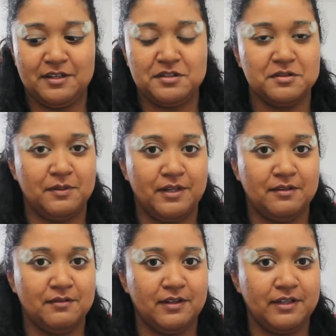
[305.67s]
I just
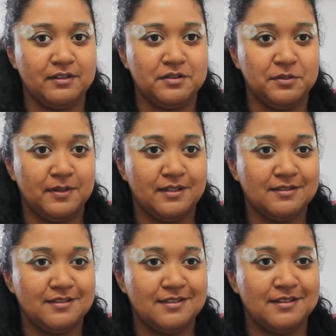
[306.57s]
waited for like 2
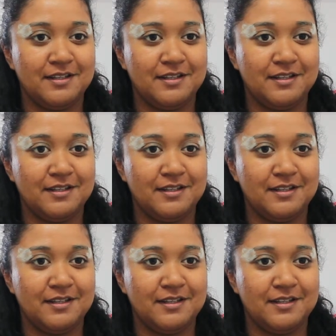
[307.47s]
minutes.